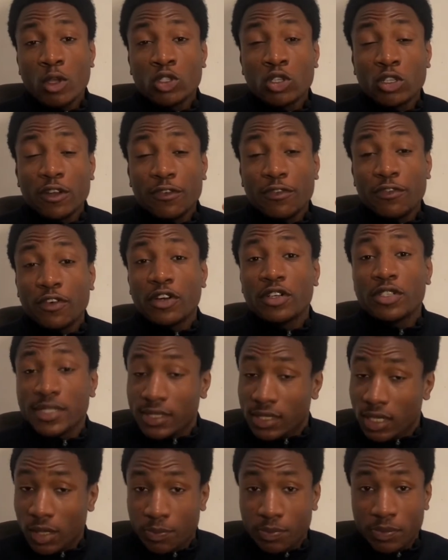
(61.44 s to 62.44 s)
the first
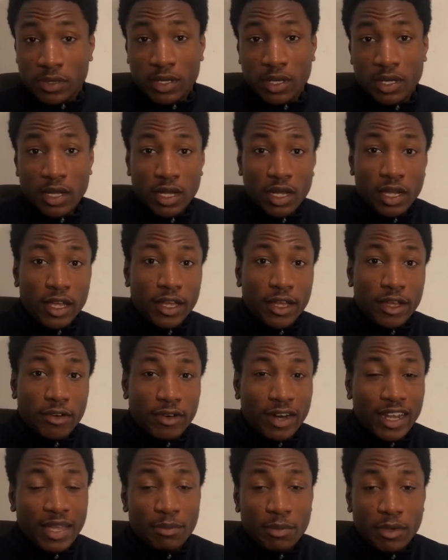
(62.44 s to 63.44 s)
tip, right,
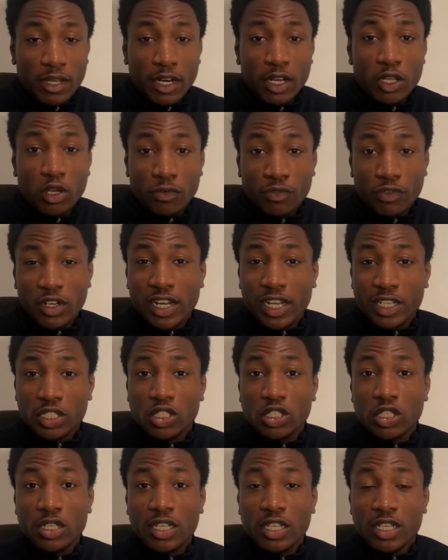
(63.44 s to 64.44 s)
in beginning your freelance
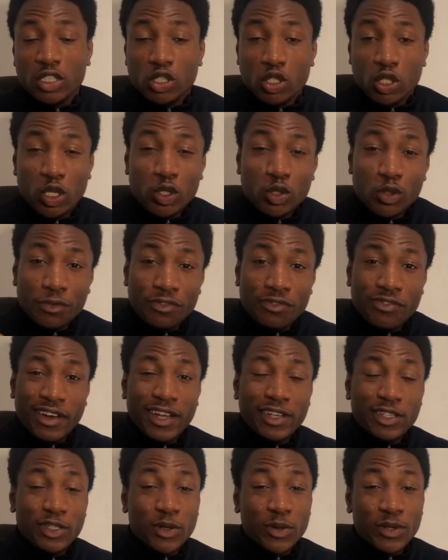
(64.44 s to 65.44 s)
journey is you need to find
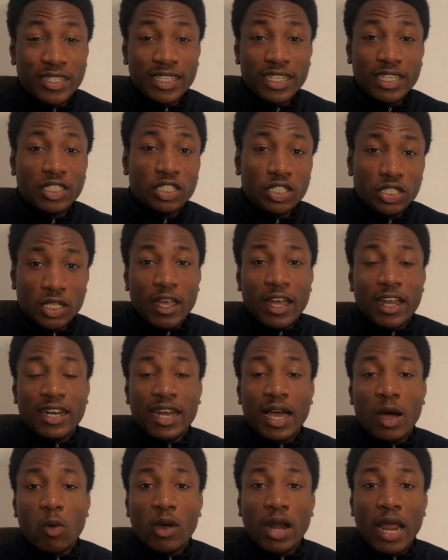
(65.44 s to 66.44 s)
your niche. Now,
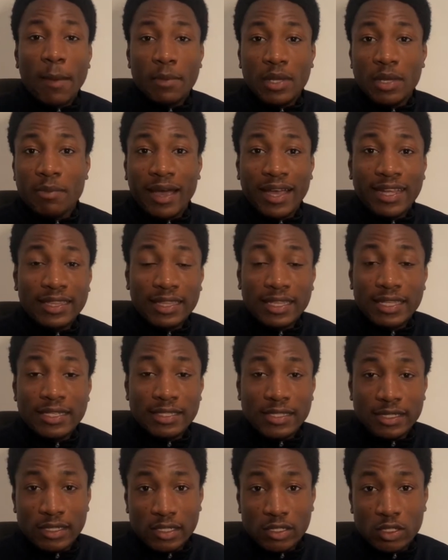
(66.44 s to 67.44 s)
what I mean by this
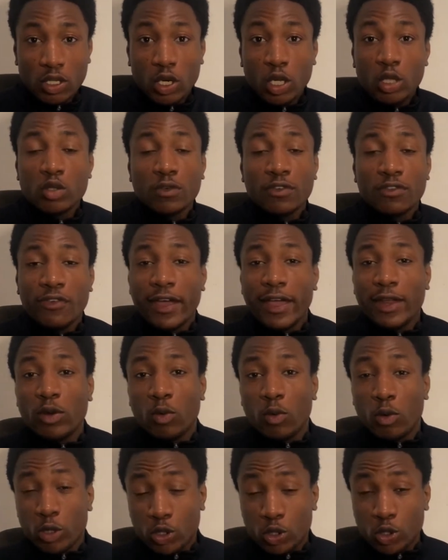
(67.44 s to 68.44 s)
is you need to find
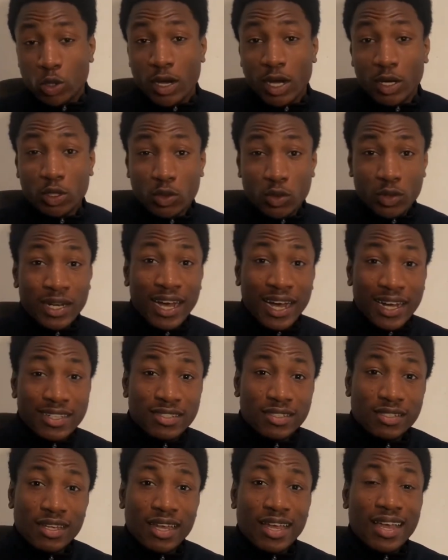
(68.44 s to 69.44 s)
what you are good at
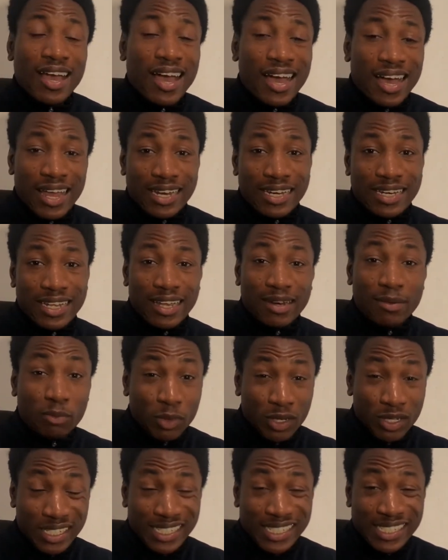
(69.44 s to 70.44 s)
and then
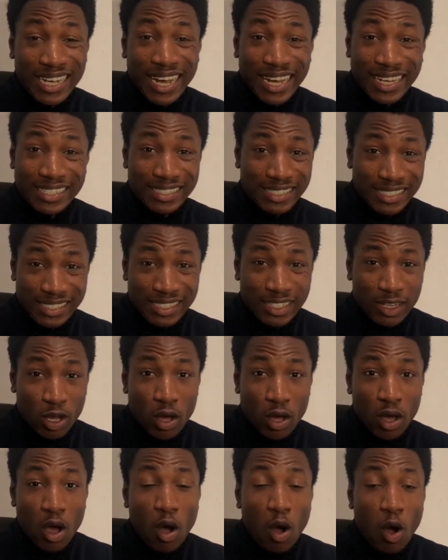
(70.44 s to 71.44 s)
monetize it,
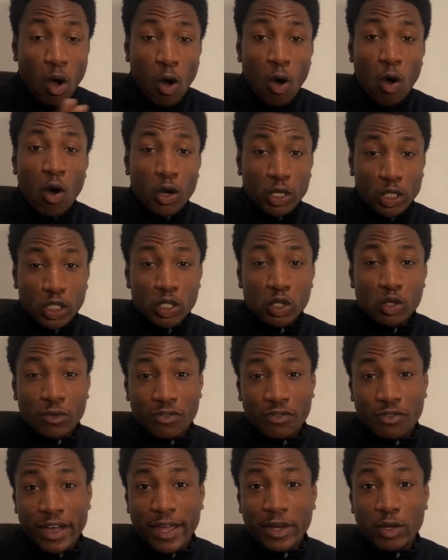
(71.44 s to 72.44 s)
or you need to
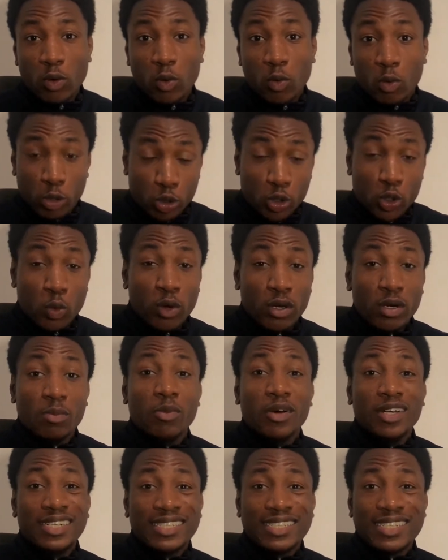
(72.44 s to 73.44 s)
find what you want to
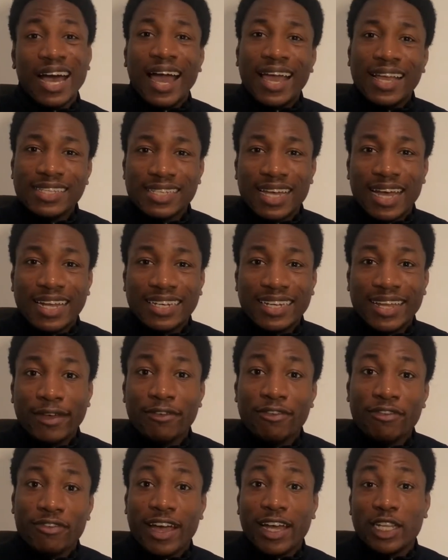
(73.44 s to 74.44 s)
monetize and then
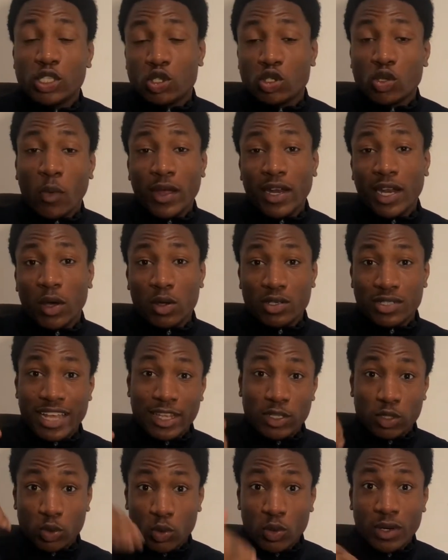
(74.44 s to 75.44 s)
find someone else that is
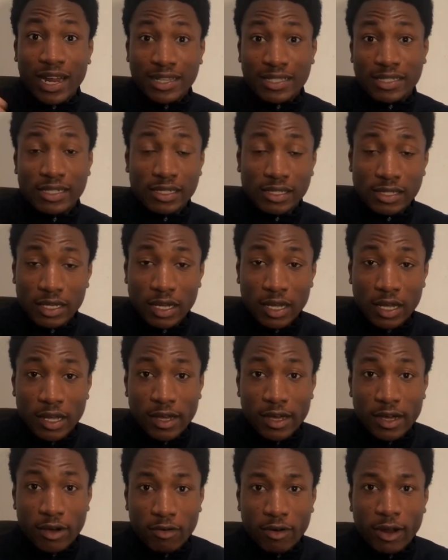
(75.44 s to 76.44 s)
good at it,
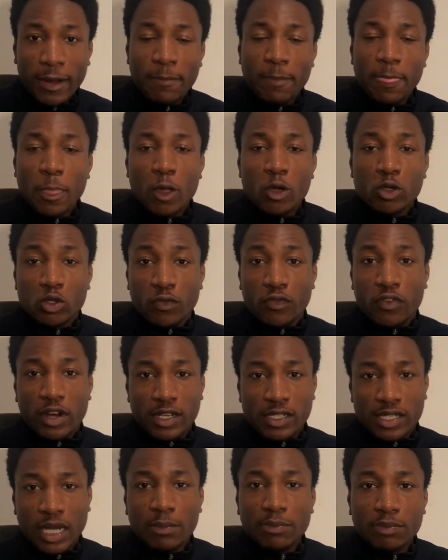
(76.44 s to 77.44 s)
right? So for
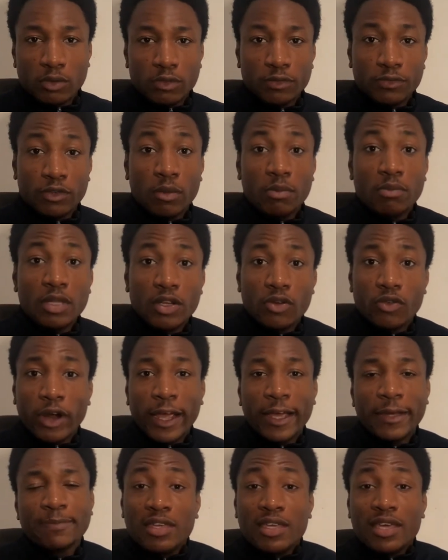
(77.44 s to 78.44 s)
example, for me, right,
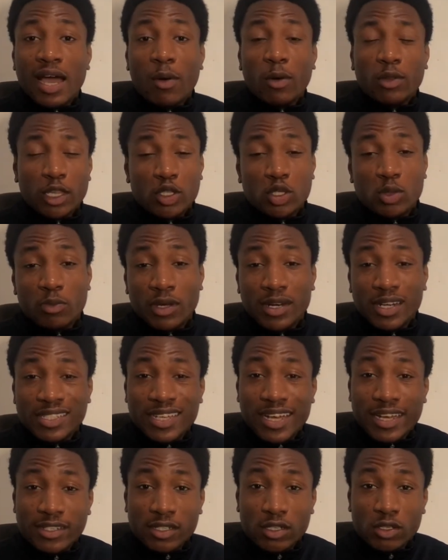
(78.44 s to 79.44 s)
I wanted to
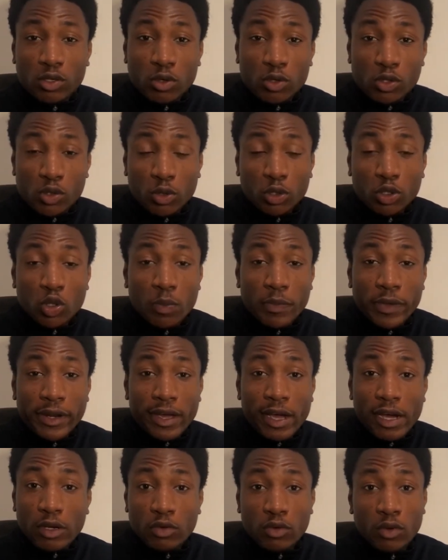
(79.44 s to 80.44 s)
monetize, social media
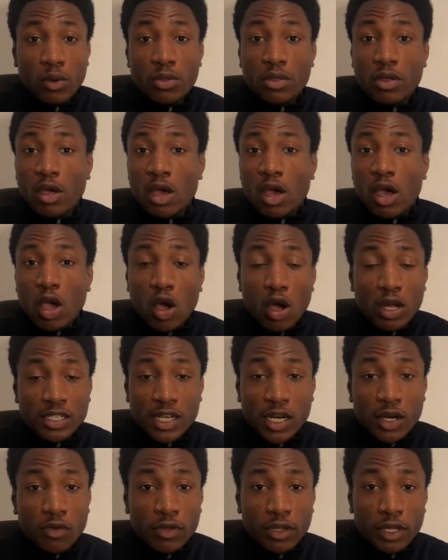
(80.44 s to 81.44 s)
growth, content
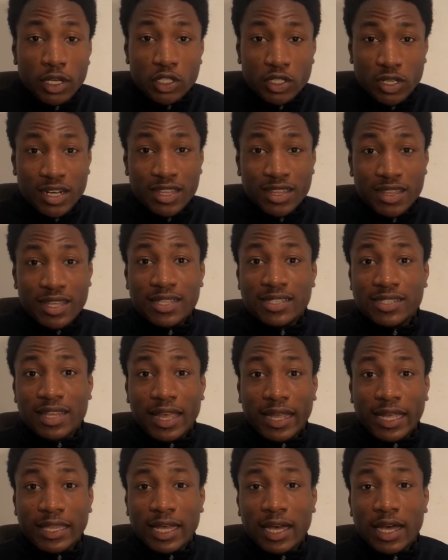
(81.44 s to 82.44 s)
creation and things like
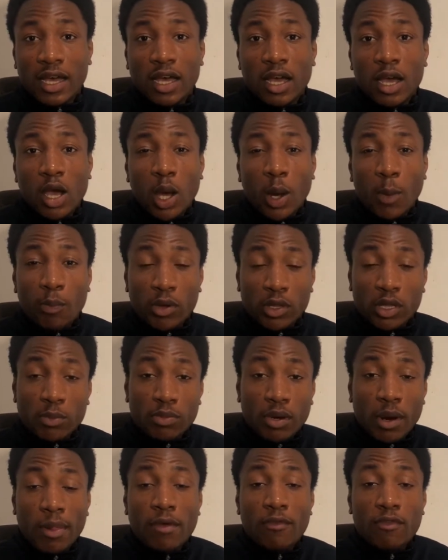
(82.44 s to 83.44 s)
that. But the
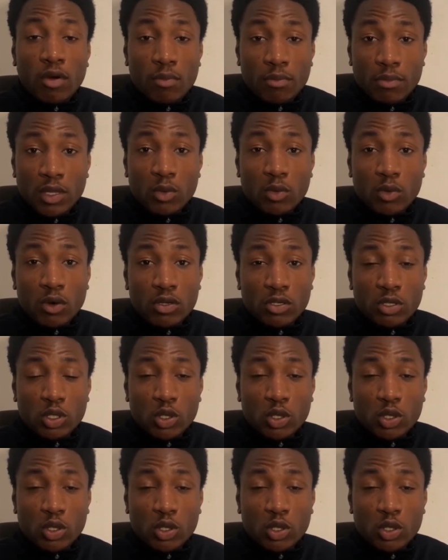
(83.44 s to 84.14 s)
problem for me was,